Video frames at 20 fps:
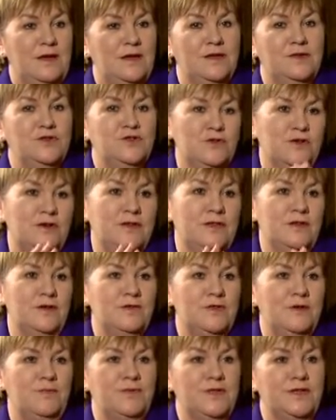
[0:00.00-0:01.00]
I enjoy
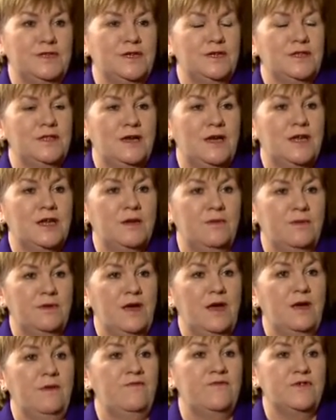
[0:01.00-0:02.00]
the political
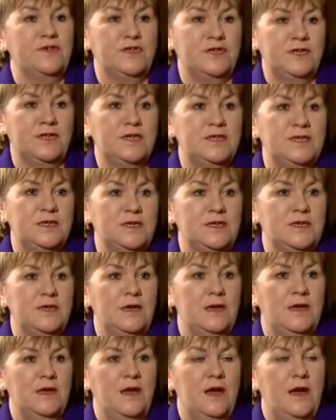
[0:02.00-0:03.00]
argument. I'm frustrated
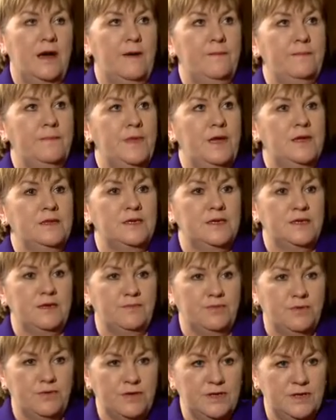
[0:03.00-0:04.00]
and
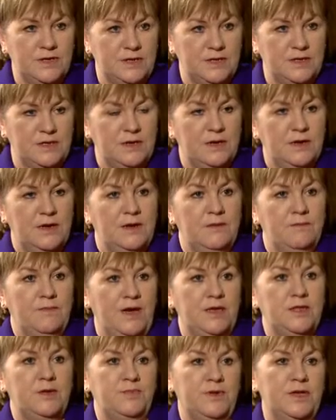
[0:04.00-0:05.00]
disappointed
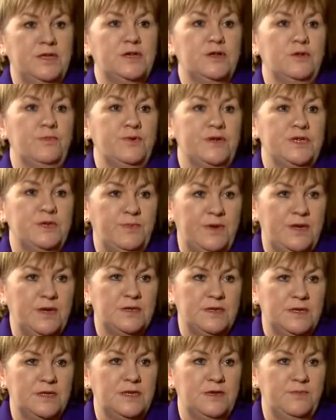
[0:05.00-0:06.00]
by the political
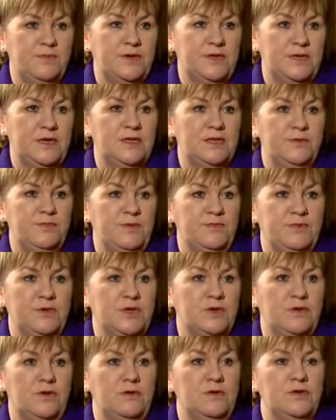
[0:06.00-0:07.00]
prospectus that he presents to people
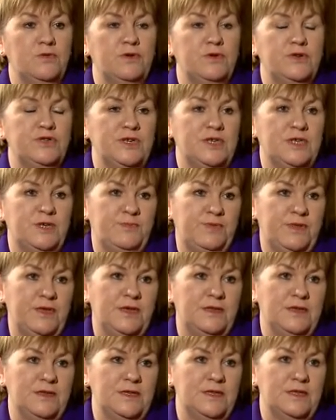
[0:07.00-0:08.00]
of Scotland, which
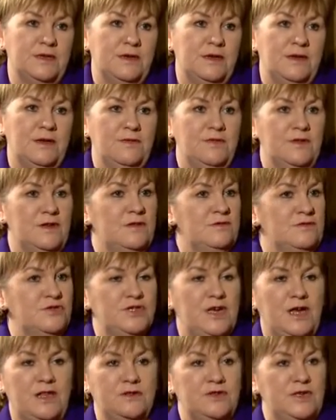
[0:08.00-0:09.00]
explains the real
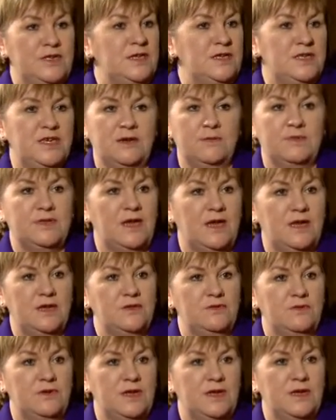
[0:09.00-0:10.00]
challenges in terms that I
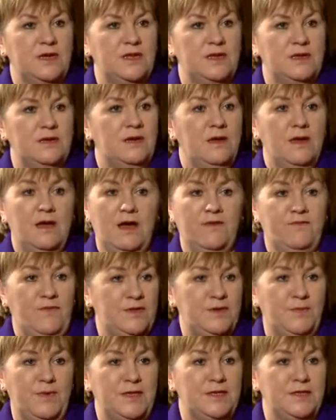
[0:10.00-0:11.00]
don't agree. I
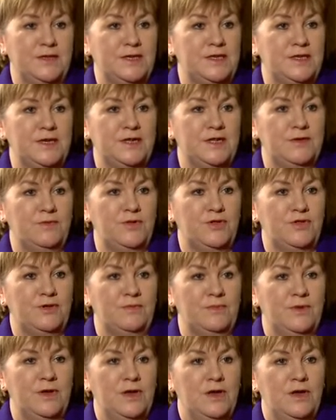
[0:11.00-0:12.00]
fundamentally disagree with
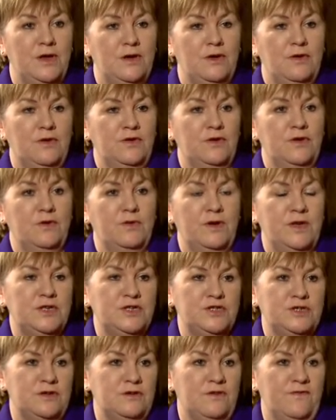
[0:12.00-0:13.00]
him on the
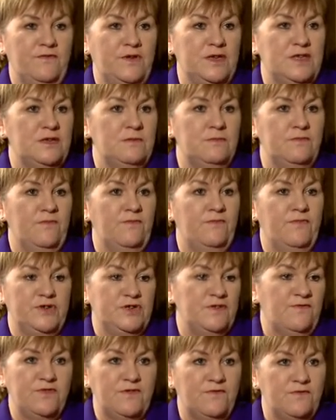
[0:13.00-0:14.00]
question of his
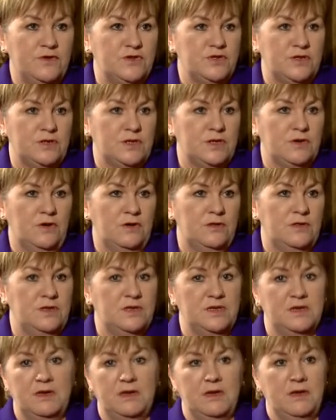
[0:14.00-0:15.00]
vision for the future of
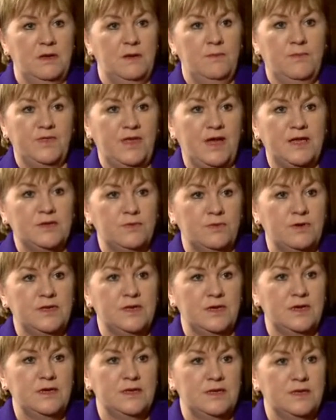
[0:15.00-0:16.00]
Scotland, but that's what
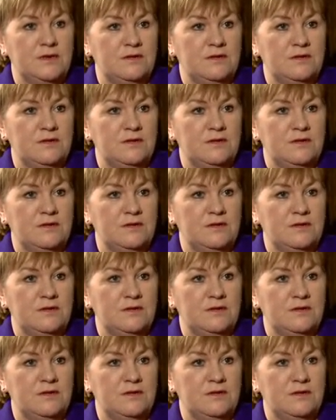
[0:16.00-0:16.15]
it is.